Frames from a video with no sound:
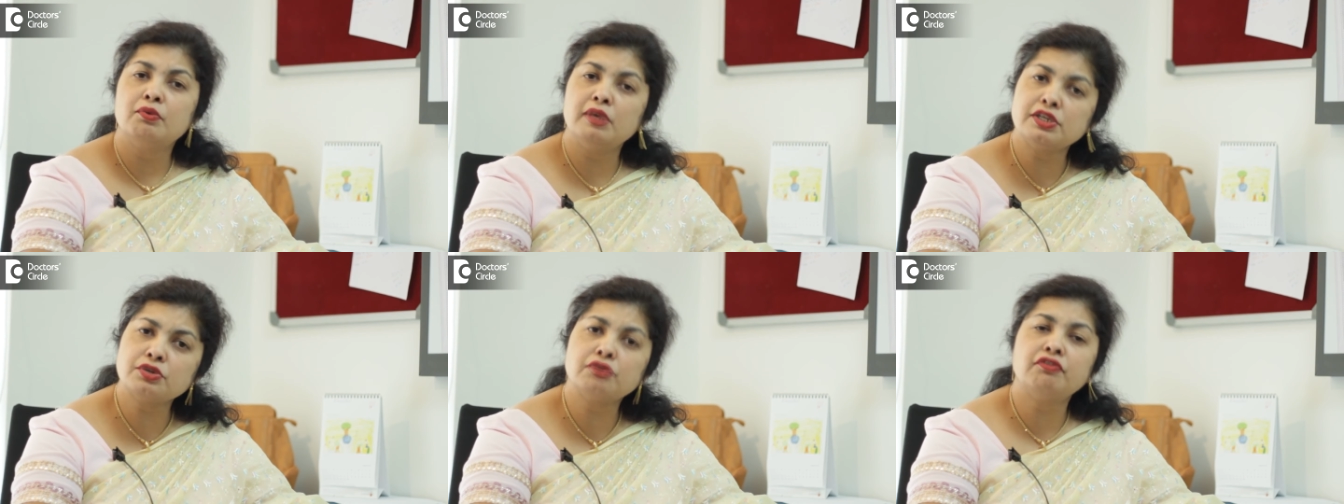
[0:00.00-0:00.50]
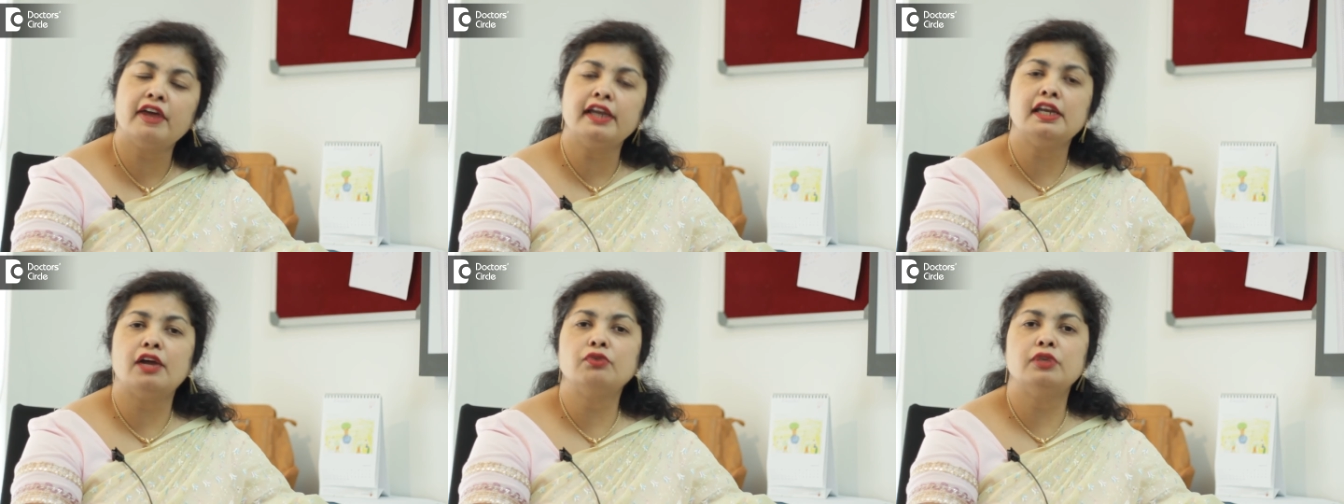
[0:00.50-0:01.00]
We should
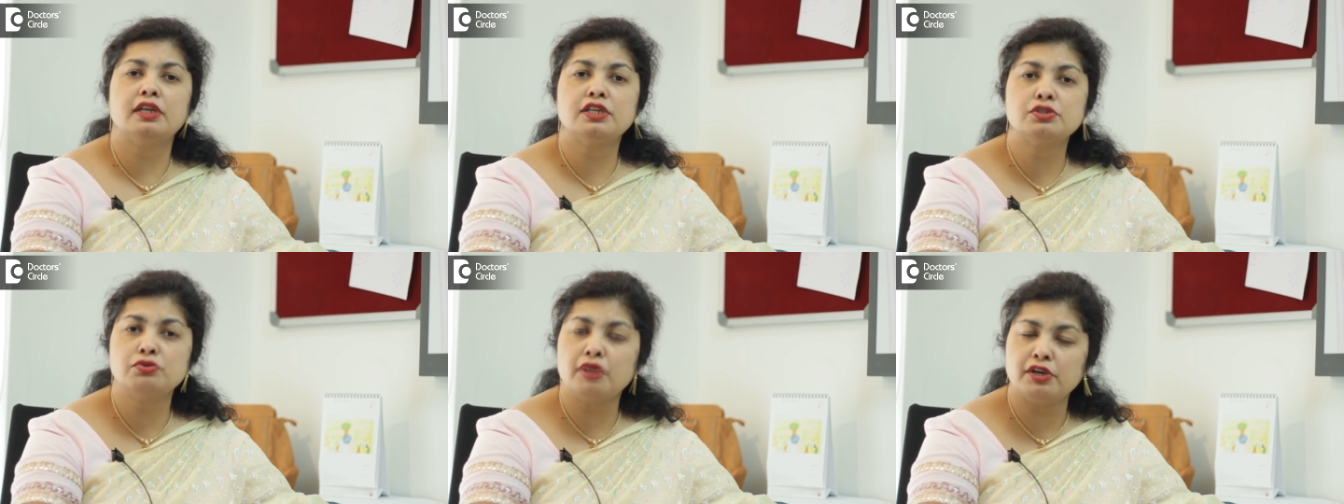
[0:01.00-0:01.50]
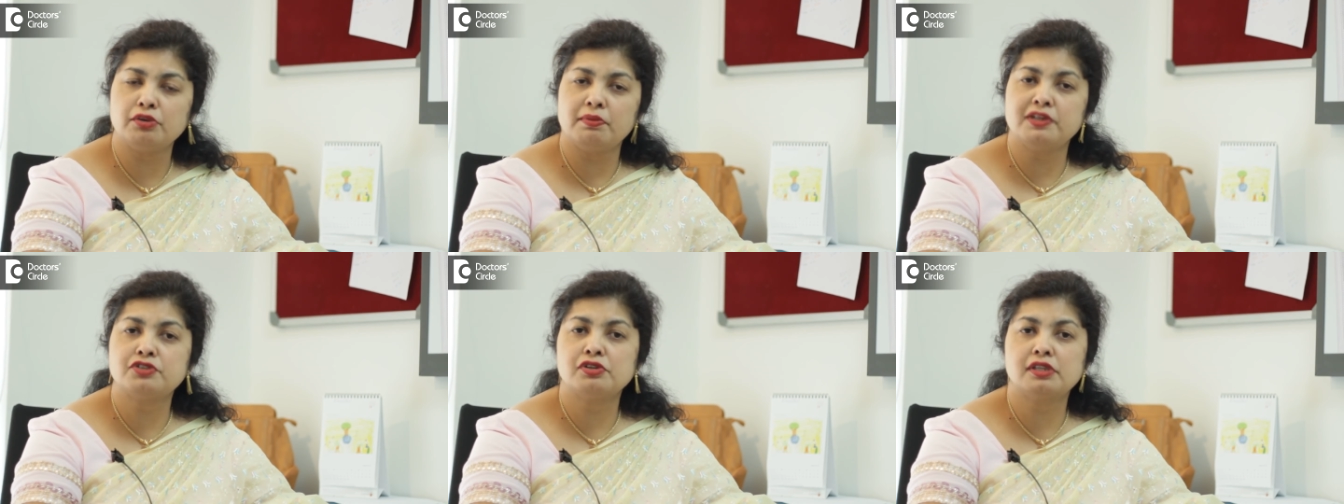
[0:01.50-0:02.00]
find out there is no
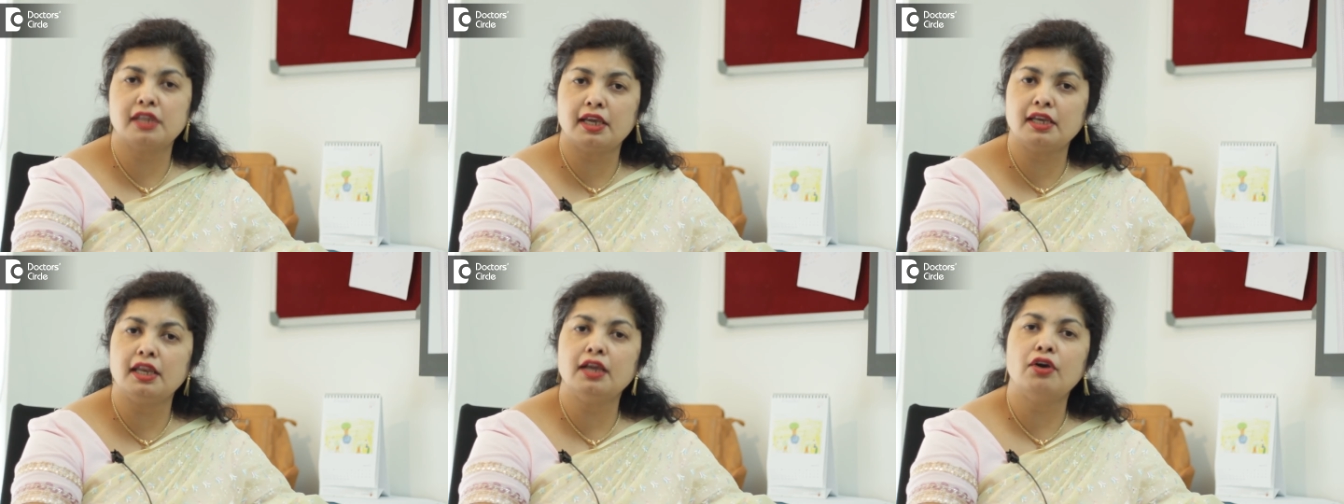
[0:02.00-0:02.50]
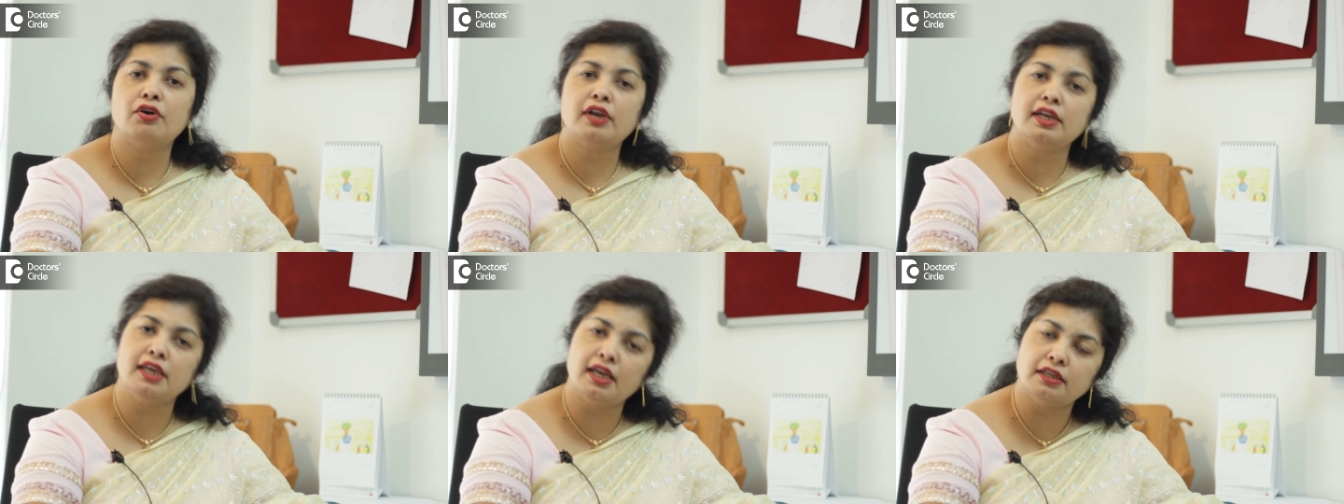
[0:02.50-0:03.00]
endometrial thickening or
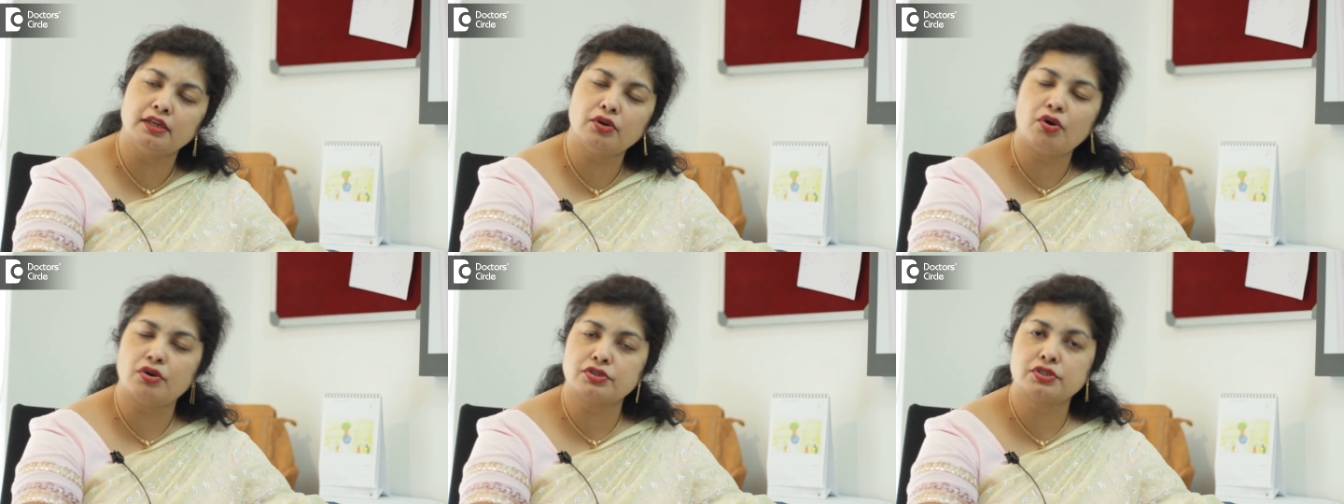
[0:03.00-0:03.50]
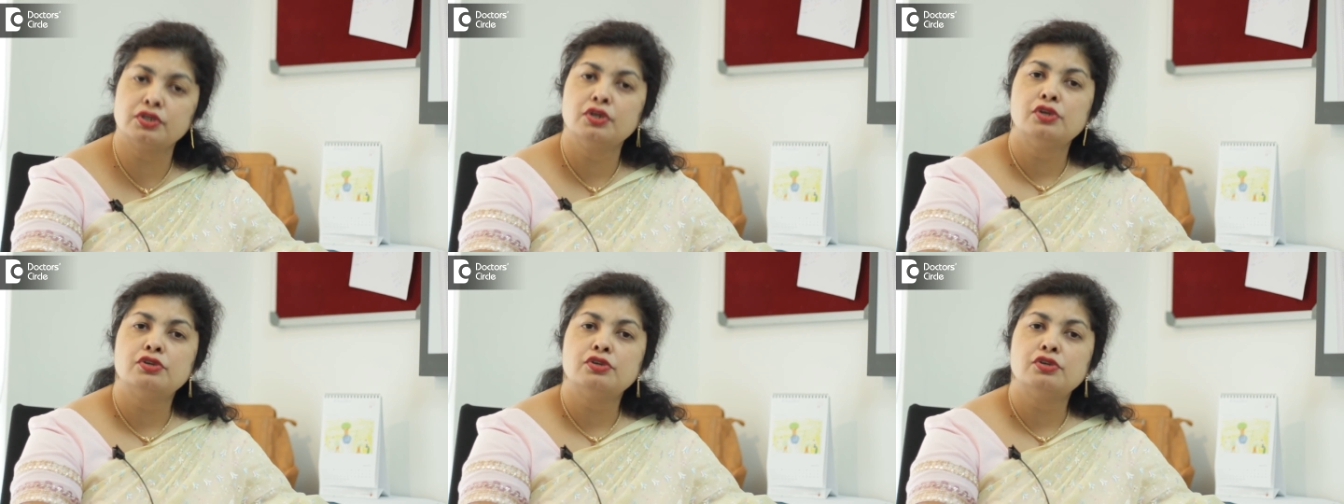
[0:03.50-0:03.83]
any other cause.